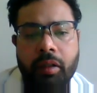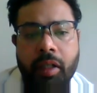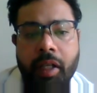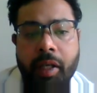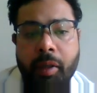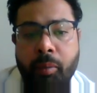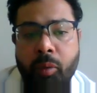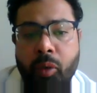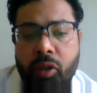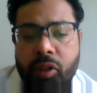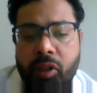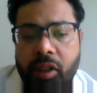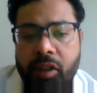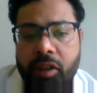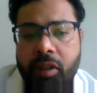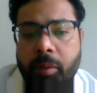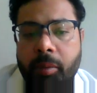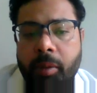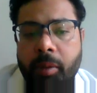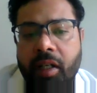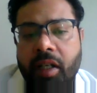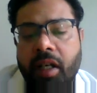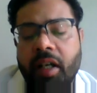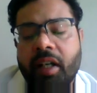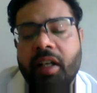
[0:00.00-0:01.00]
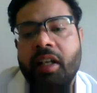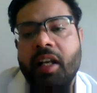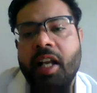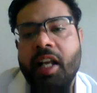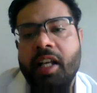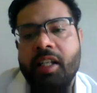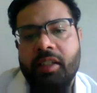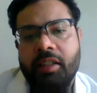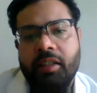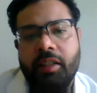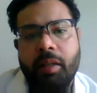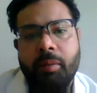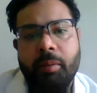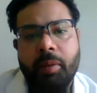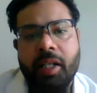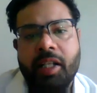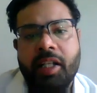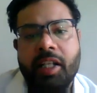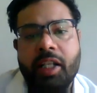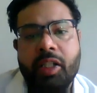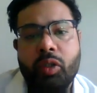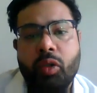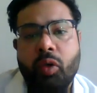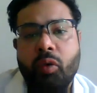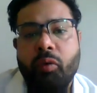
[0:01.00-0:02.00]
the immune system recognizes the
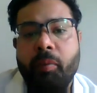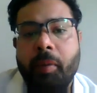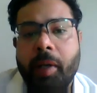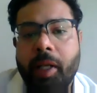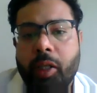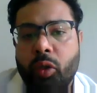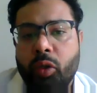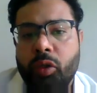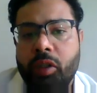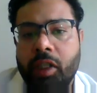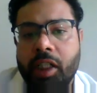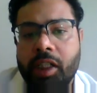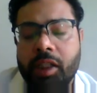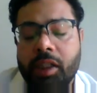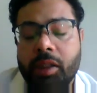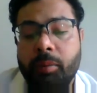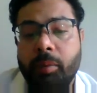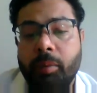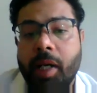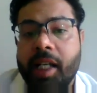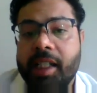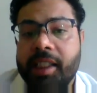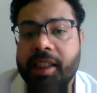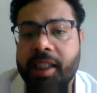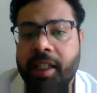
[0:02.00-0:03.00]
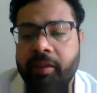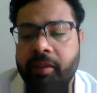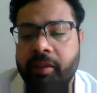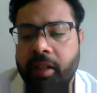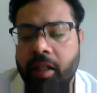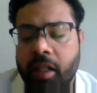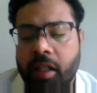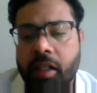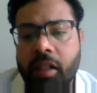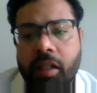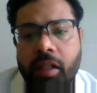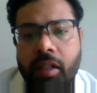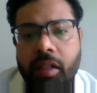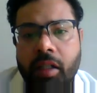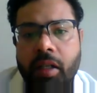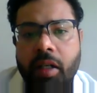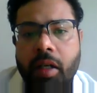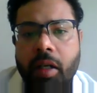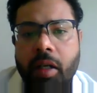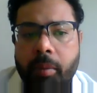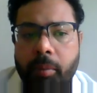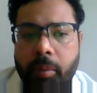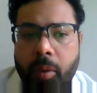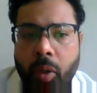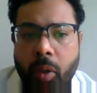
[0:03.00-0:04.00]
presence of pathogens by several
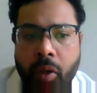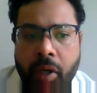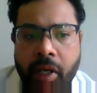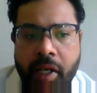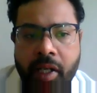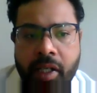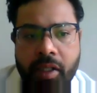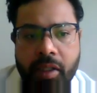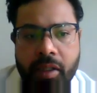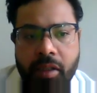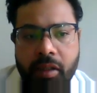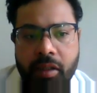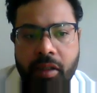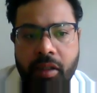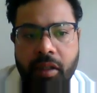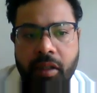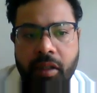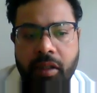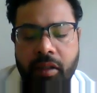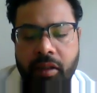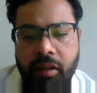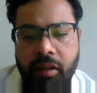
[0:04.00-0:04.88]
proteins